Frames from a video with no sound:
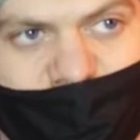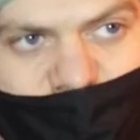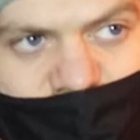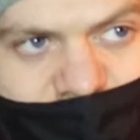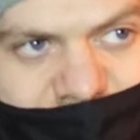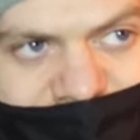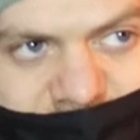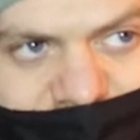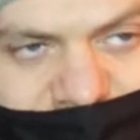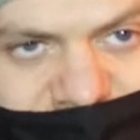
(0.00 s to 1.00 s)
or you can have
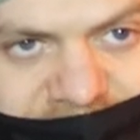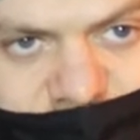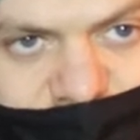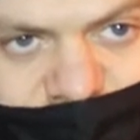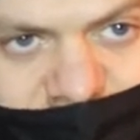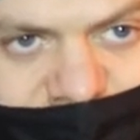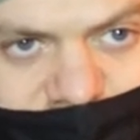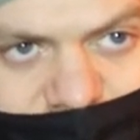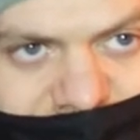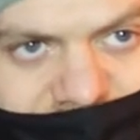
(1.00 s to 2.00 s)
kind of a lighter,
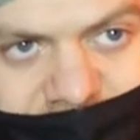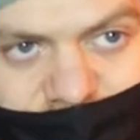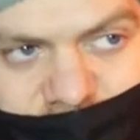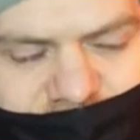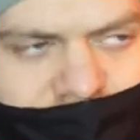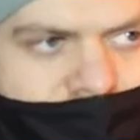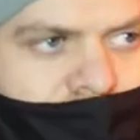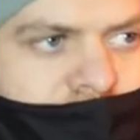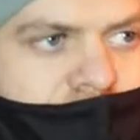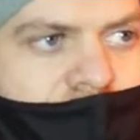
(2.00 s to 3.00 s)
fluffier meat like chicken.
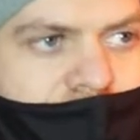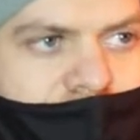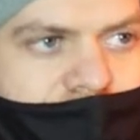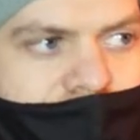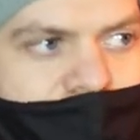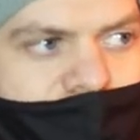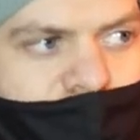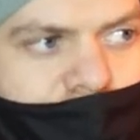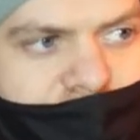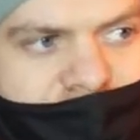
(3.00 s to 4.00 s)
Um,
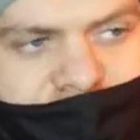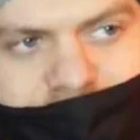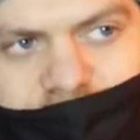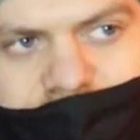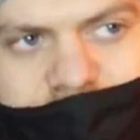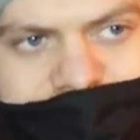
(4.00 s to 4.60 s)
and then they also